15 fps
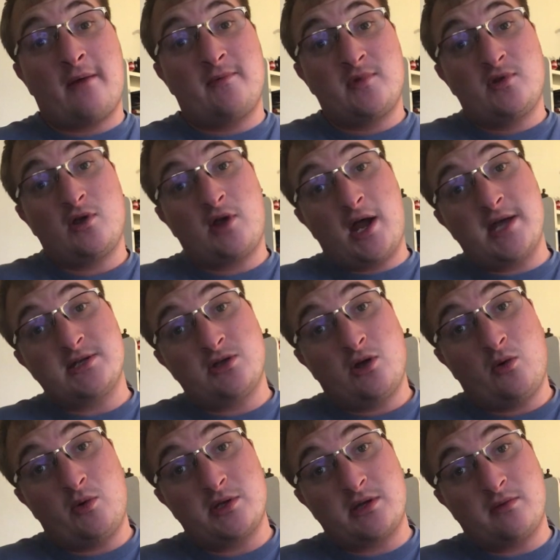You guys know
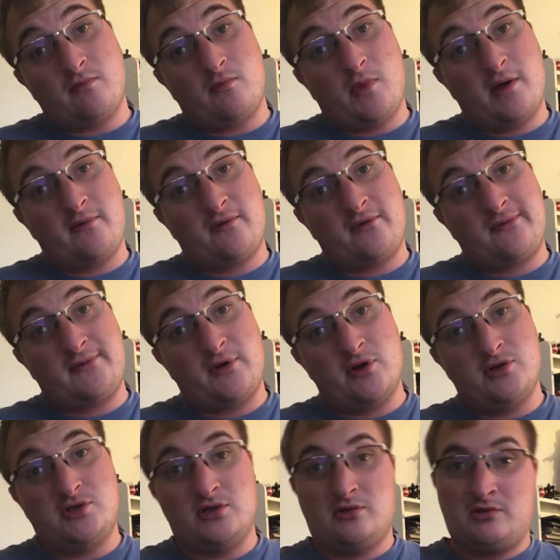what I'm referring
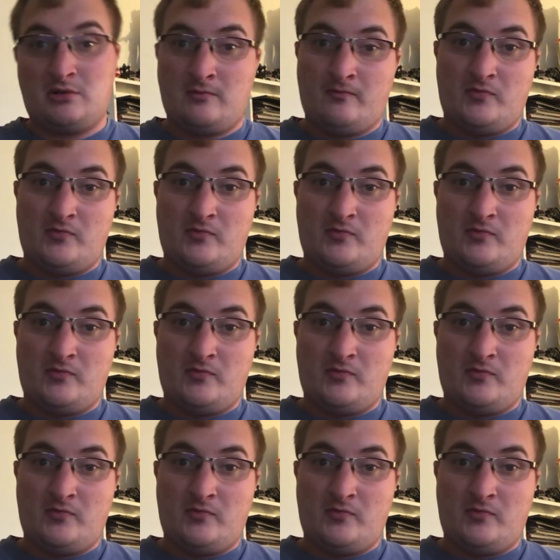to.